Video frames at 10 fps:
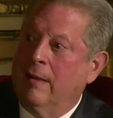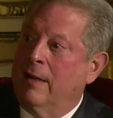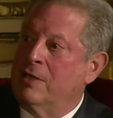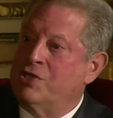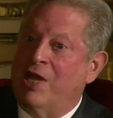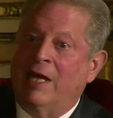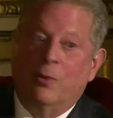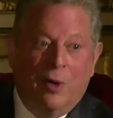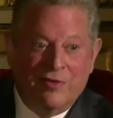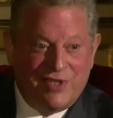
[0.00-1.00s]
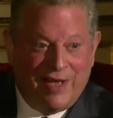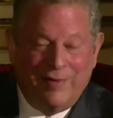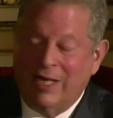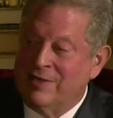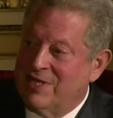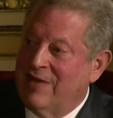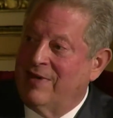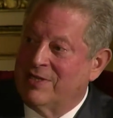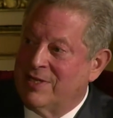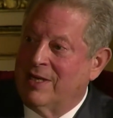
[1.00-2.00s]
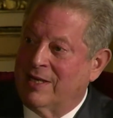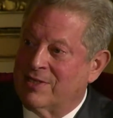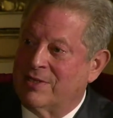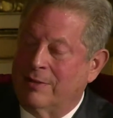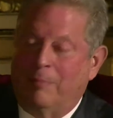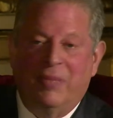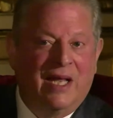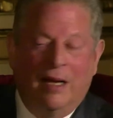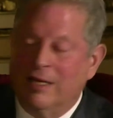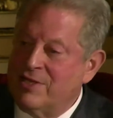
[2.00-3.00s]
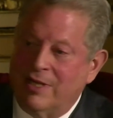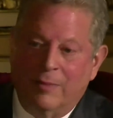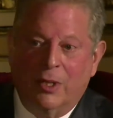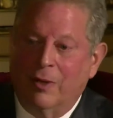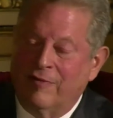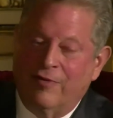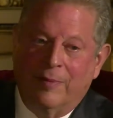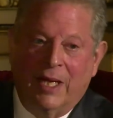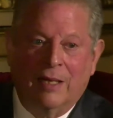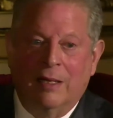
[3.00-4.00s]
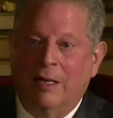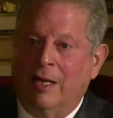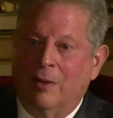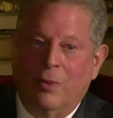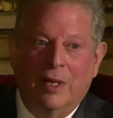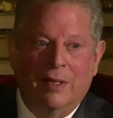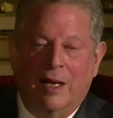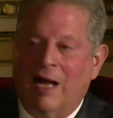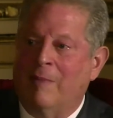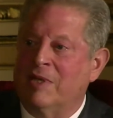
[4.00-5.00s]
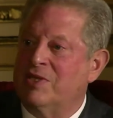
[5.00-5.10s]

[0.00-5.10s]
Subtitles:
In January of 1776, a penniless immigrant from England, he had written Common